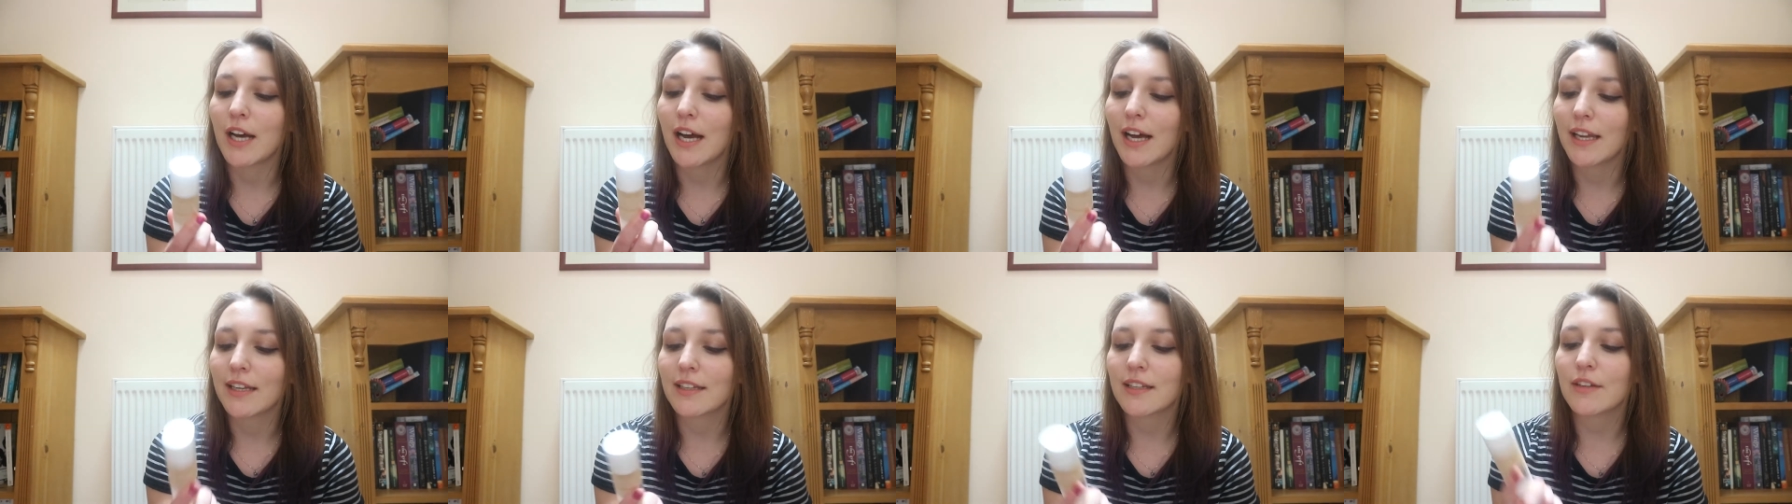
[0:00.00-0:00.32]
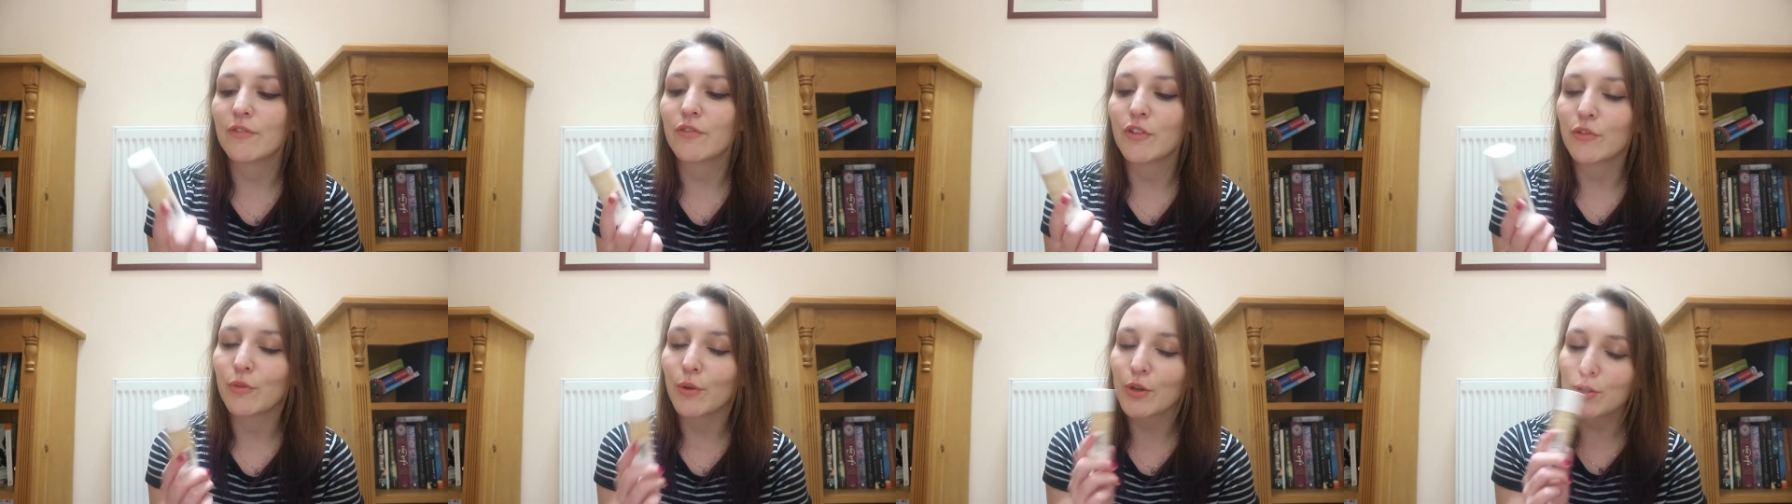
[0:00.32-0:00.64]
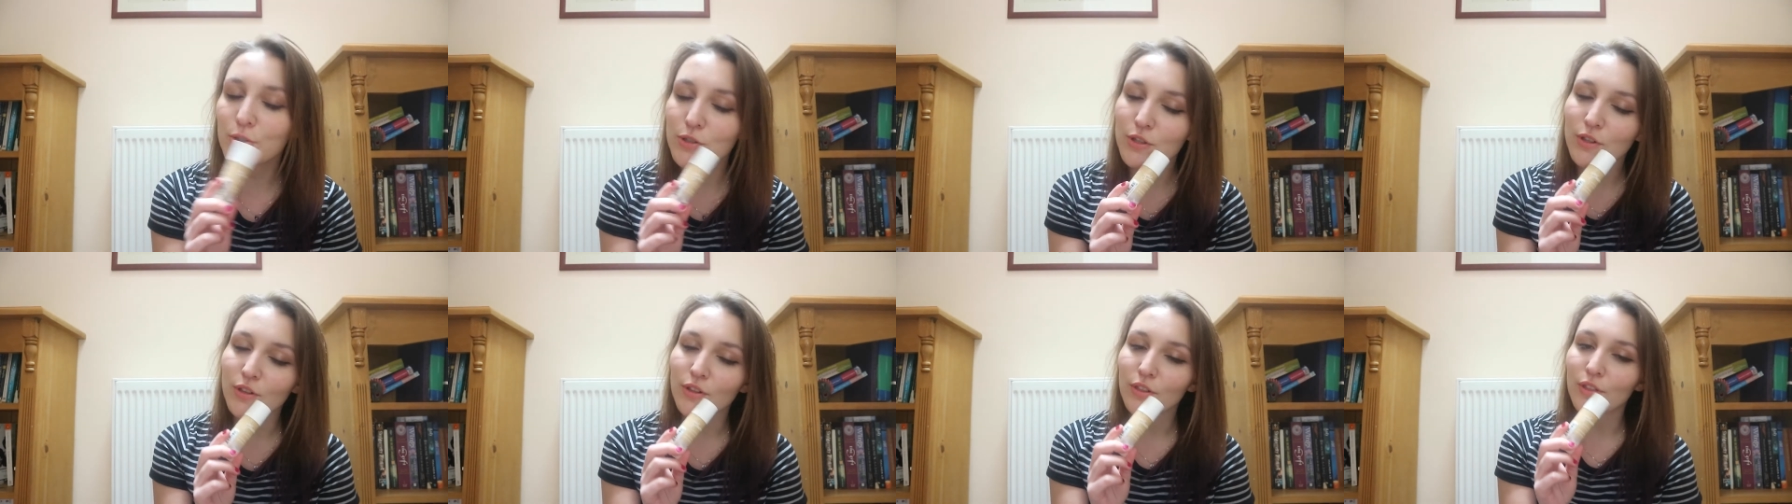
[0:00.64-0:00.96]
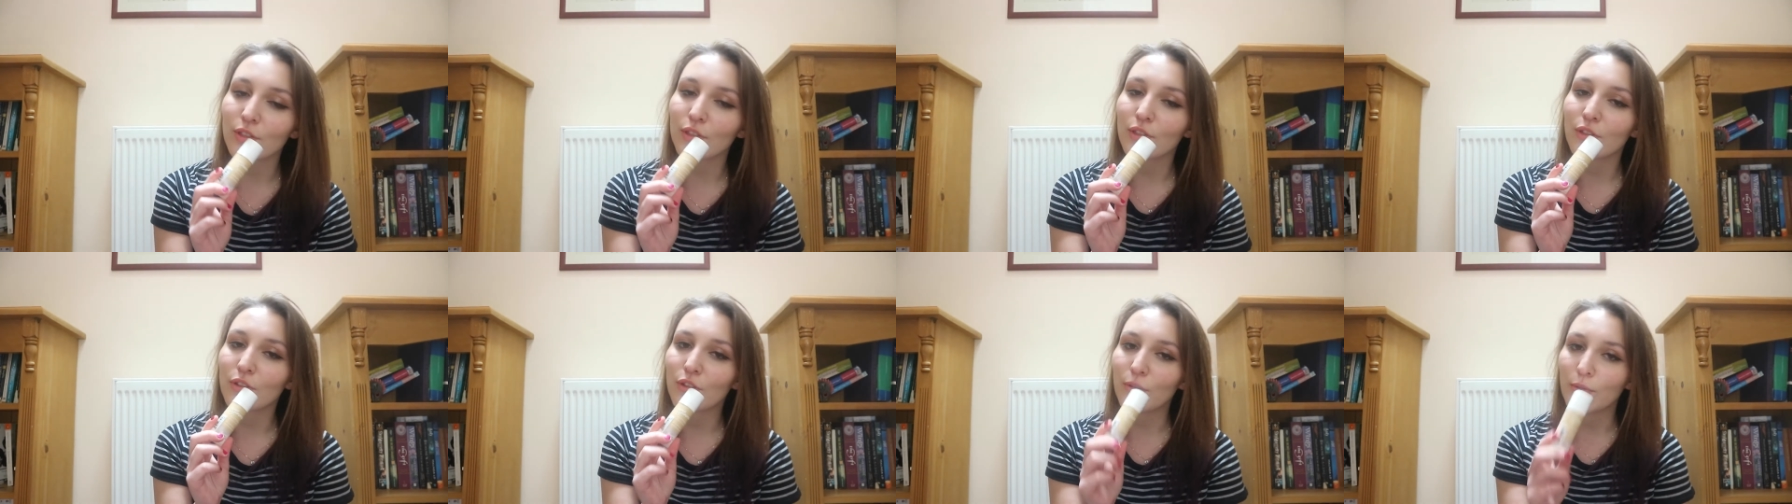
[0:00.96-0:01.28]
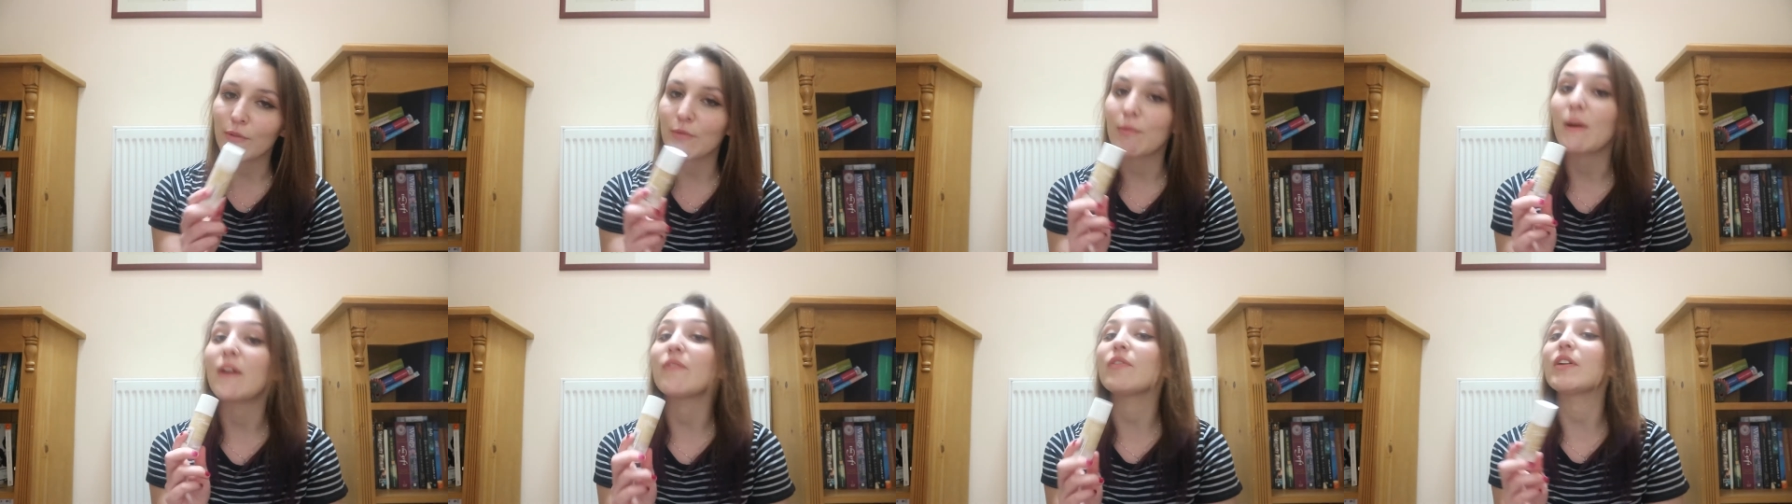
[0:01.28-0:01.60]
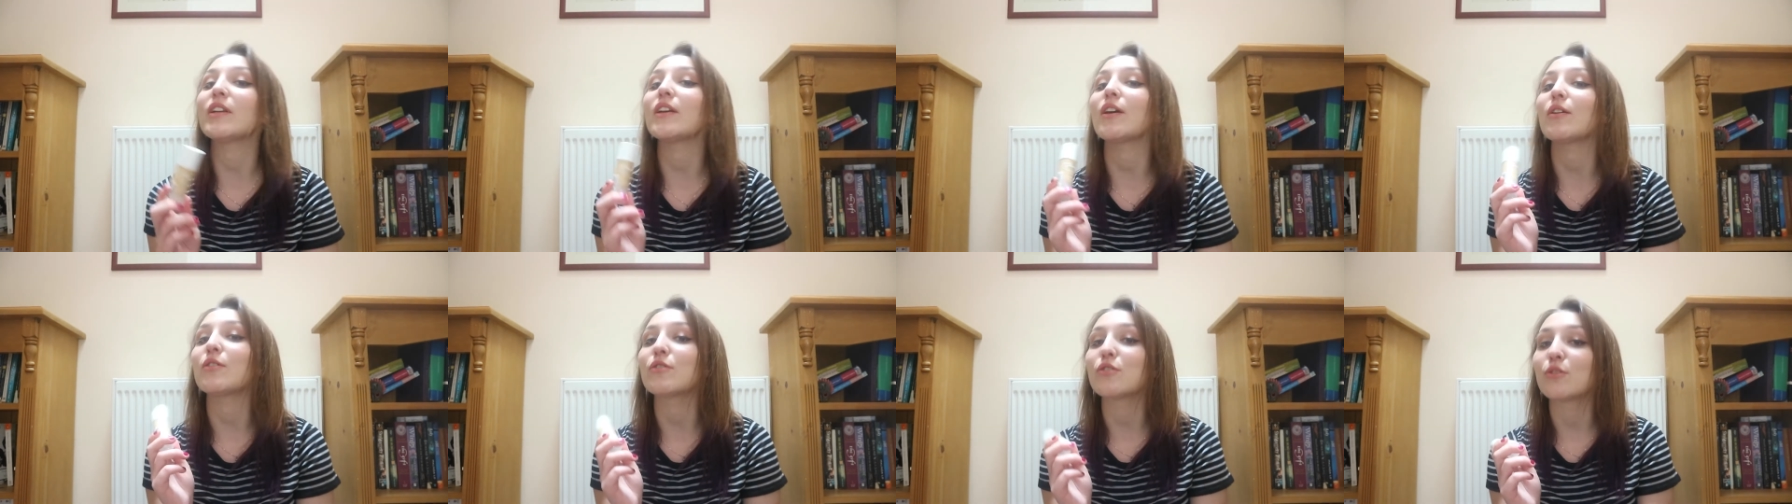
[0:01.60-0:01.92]
And if you've watched some of my
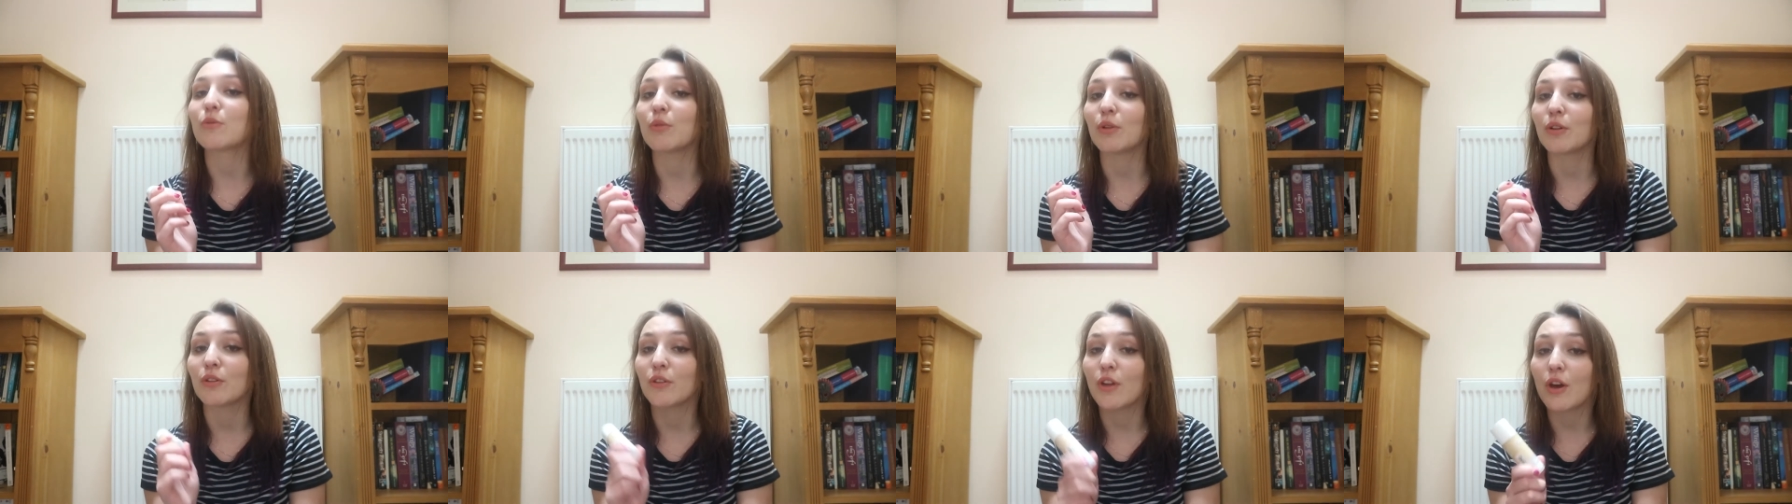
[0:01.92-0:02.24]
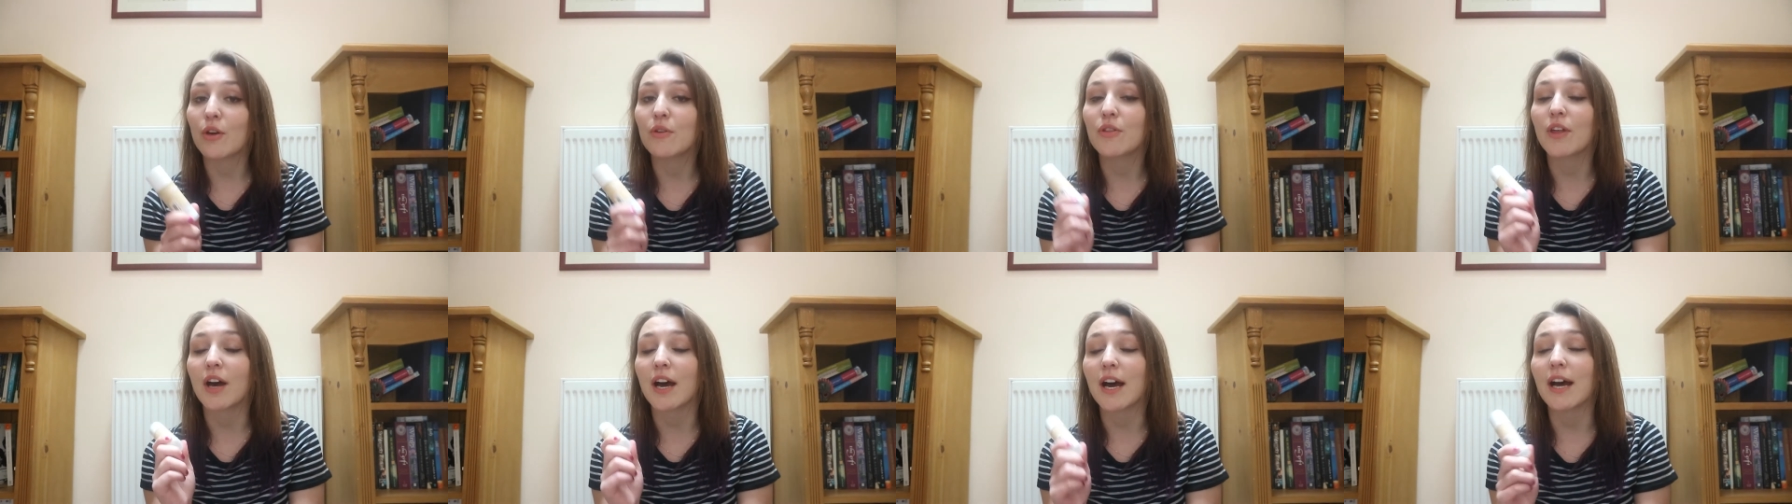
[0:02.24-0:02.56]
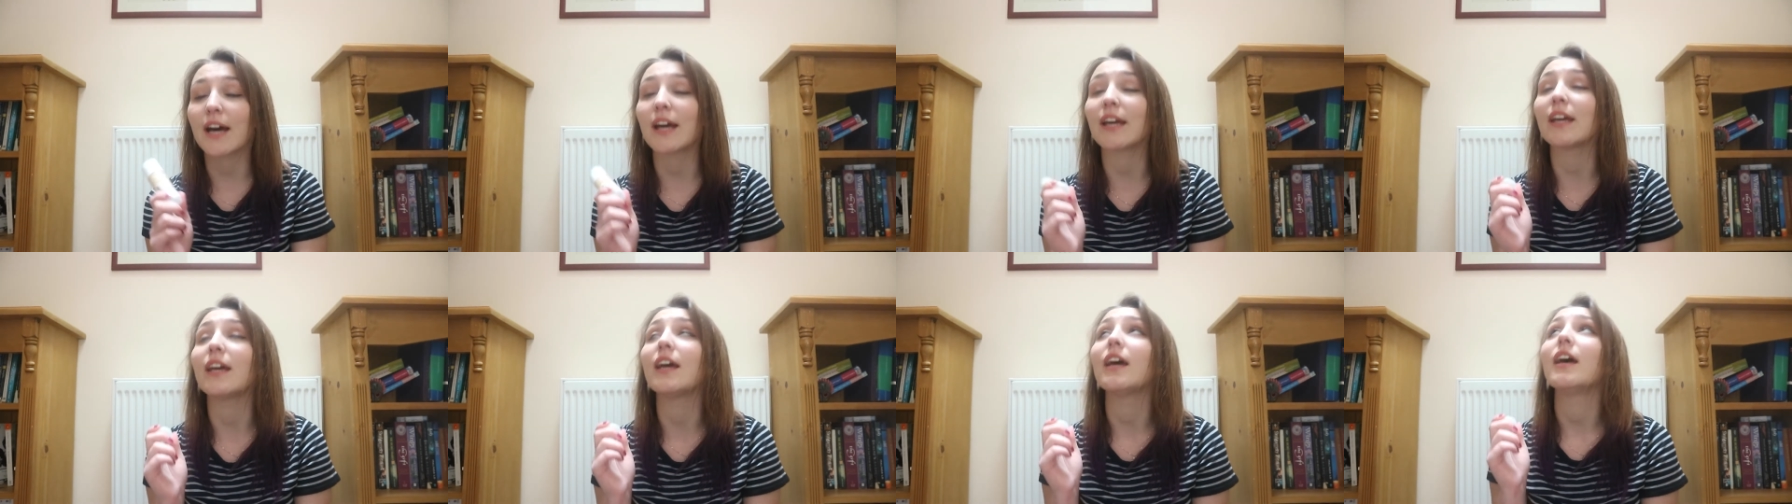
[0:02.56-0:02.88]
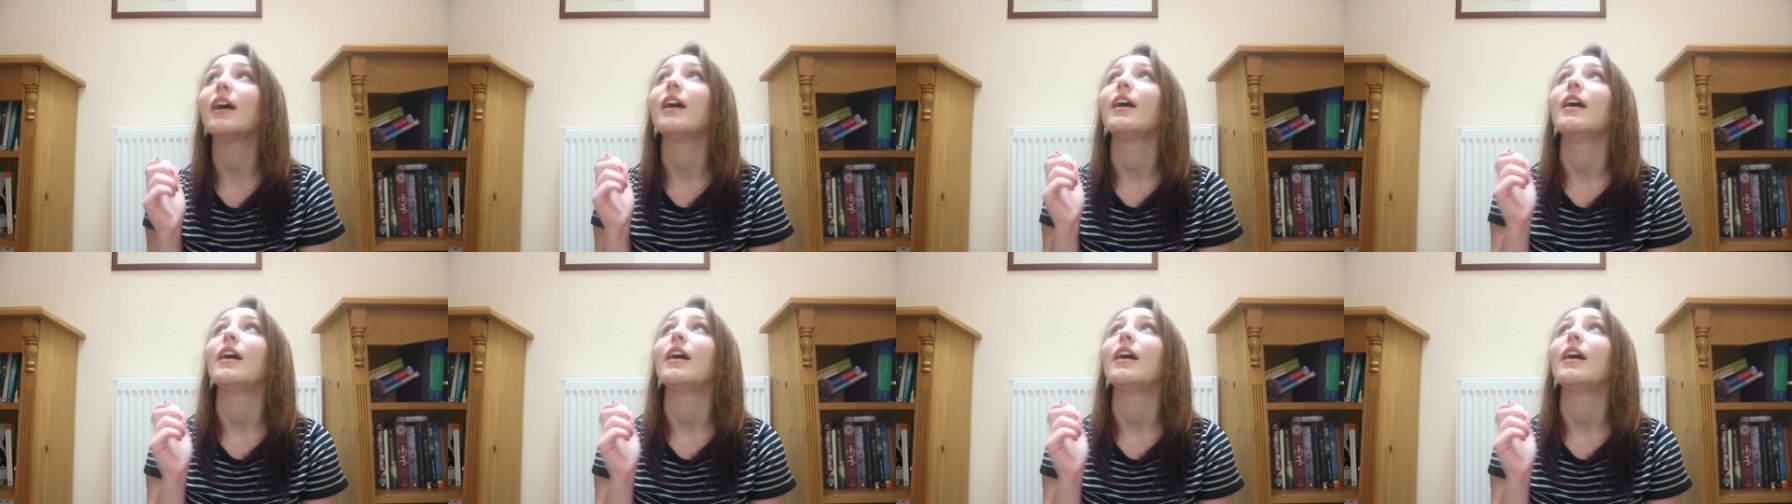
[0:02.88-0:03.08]
videos, you will know that I